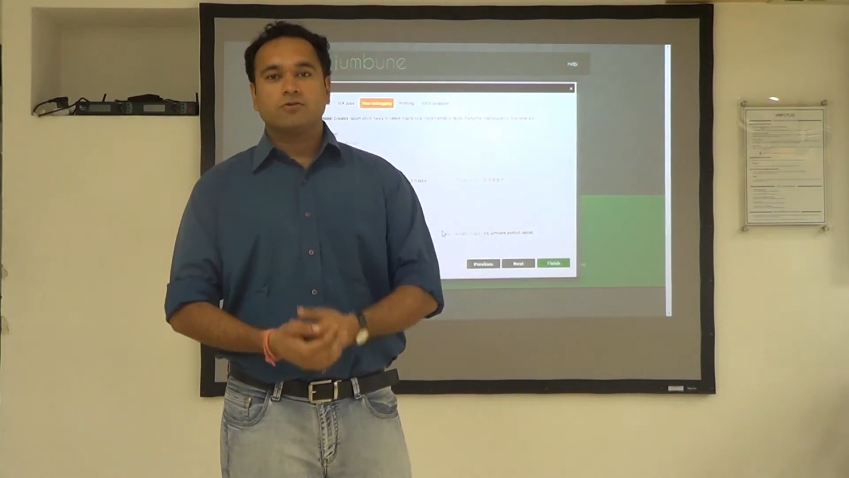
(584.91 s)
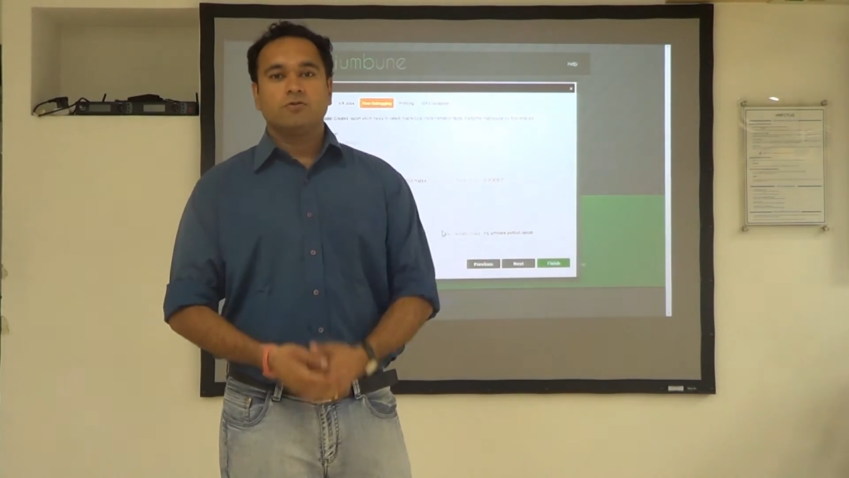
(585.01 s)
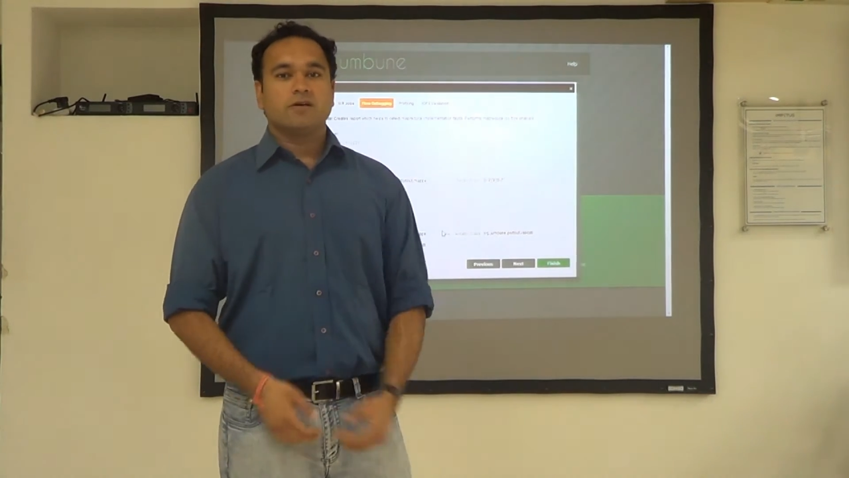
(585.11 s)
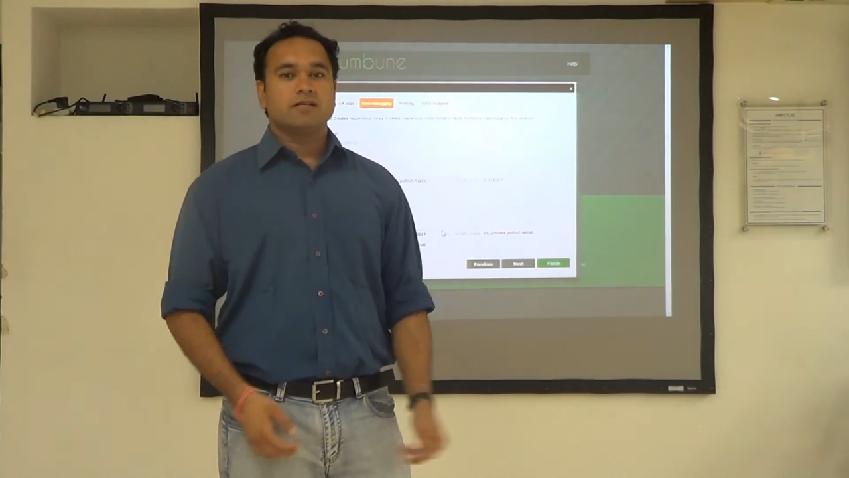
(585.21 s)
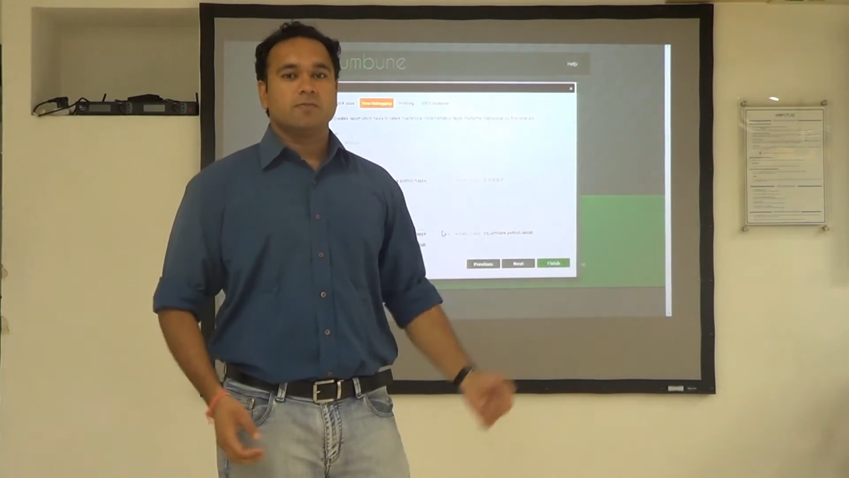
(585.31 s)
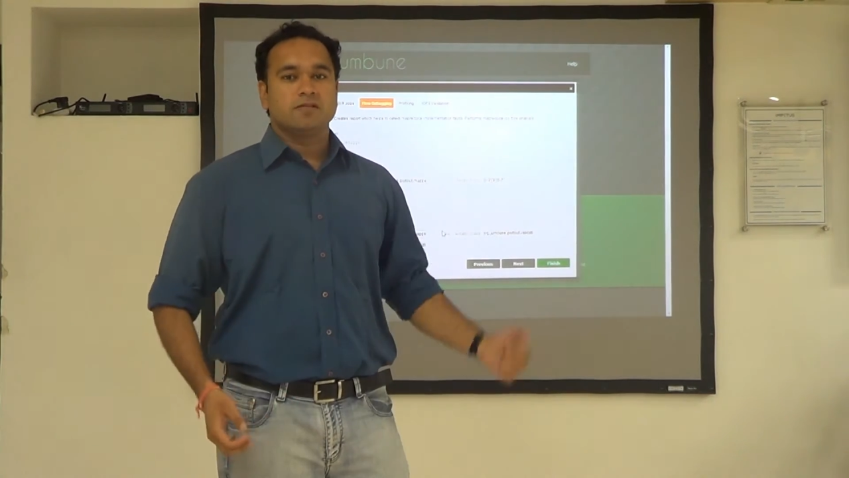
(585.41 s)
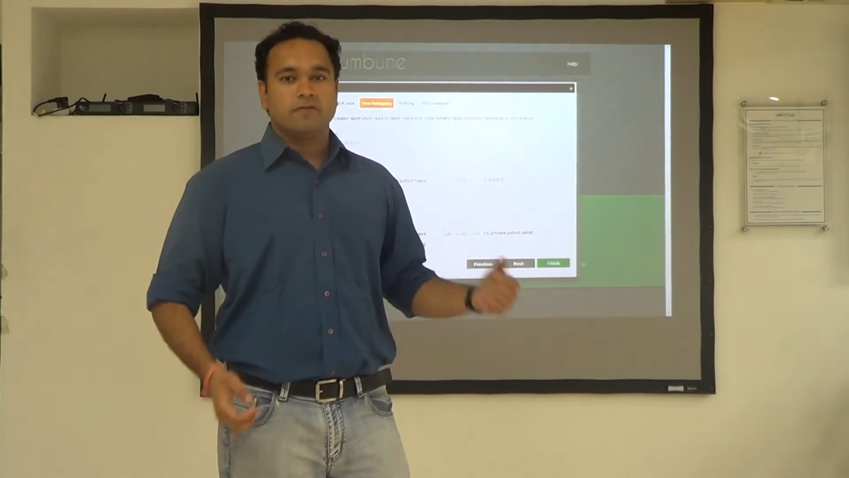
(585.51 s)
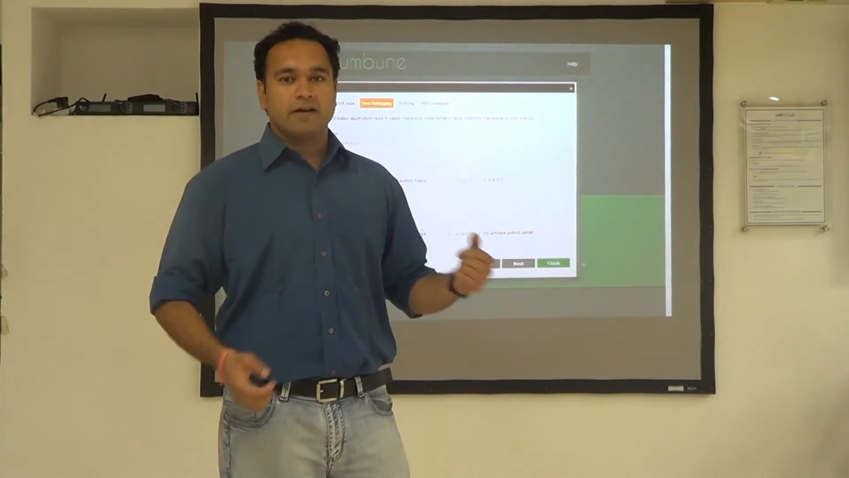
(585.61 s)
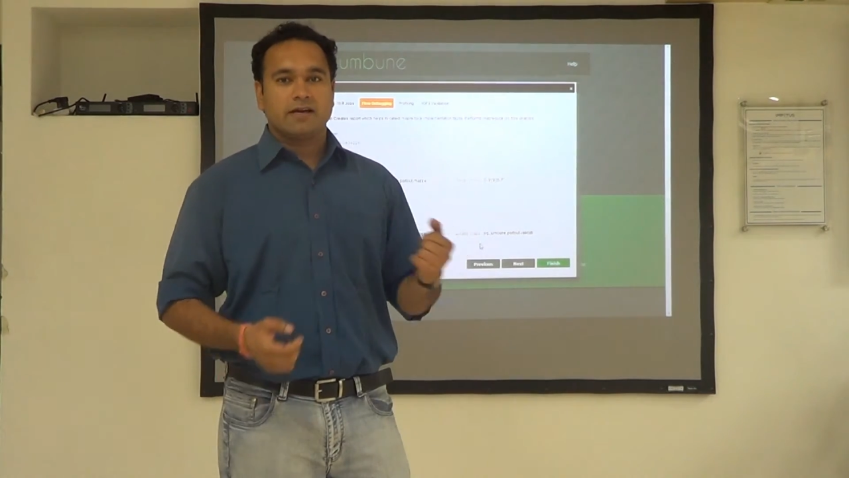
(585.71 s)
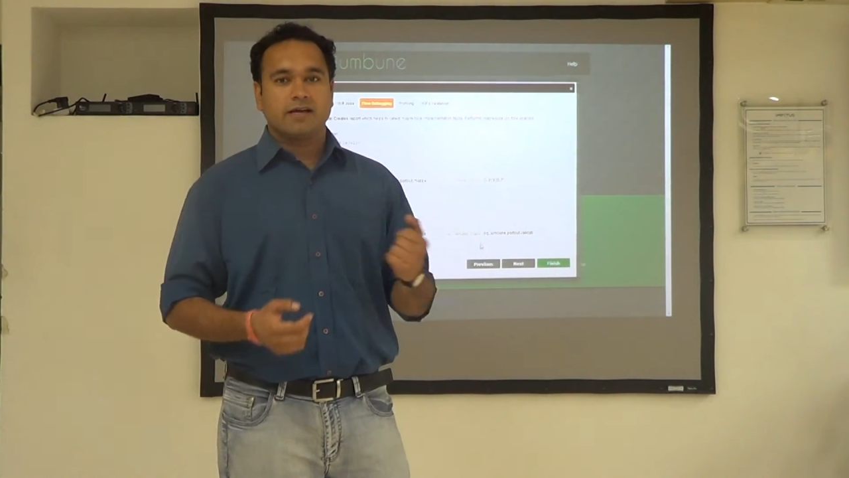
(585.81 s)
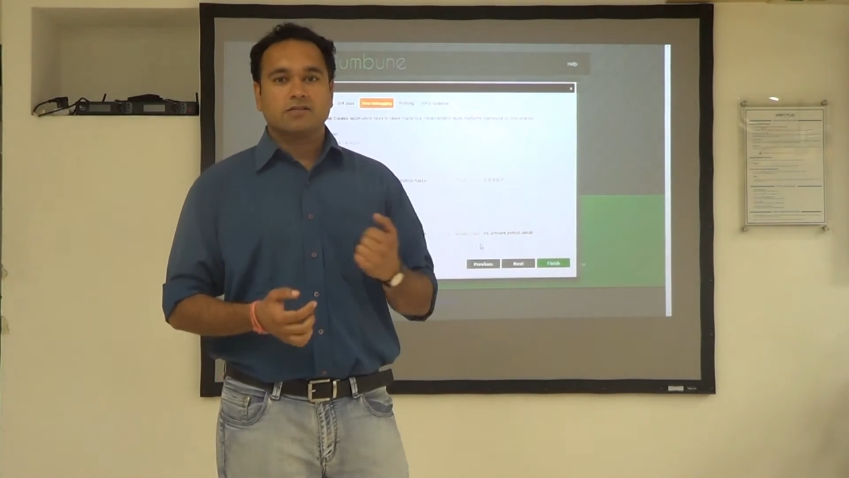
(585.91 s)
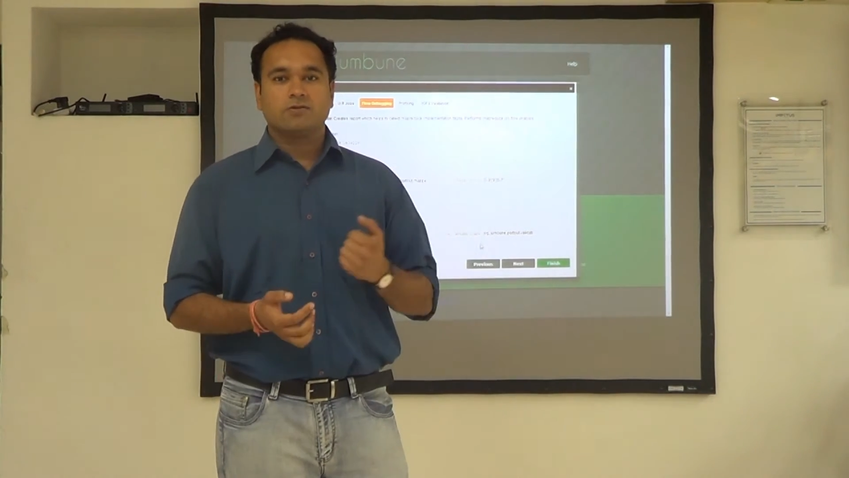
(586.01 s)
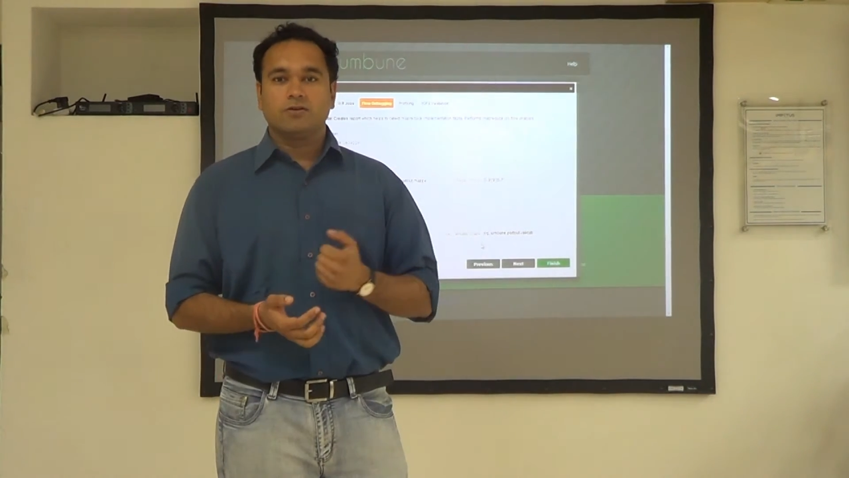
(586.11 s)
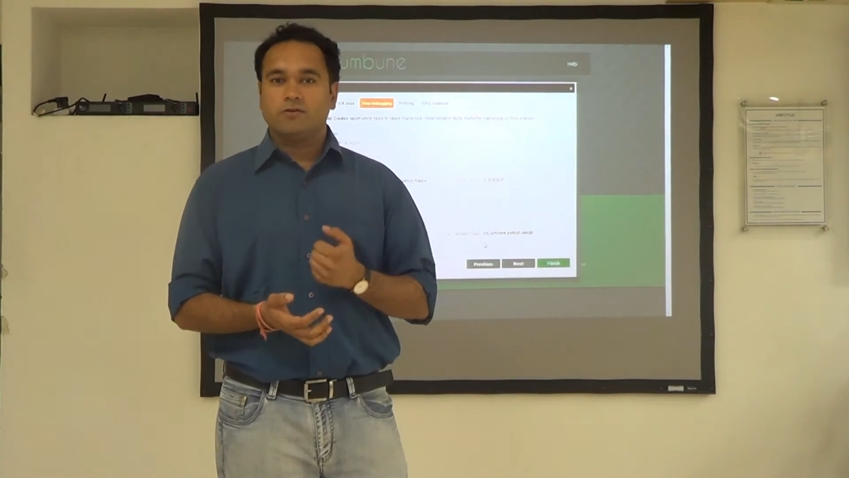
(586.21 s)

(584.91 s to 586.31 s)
you can specify regex on